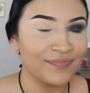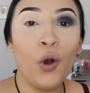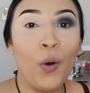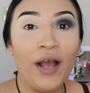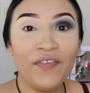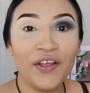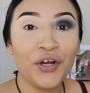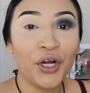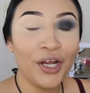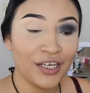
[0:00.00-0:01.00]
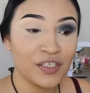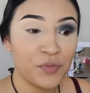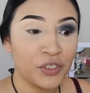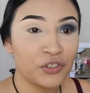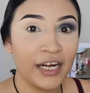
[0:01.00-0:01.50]
Oh, and then her
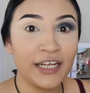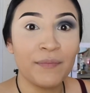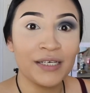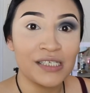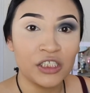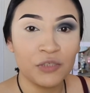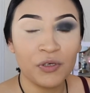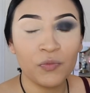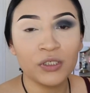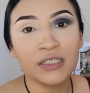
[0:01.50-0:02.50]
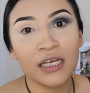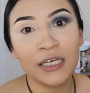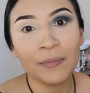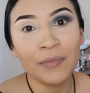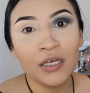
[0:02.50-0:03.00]
husband tried messaging me one
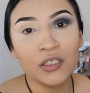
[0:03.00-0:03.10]
time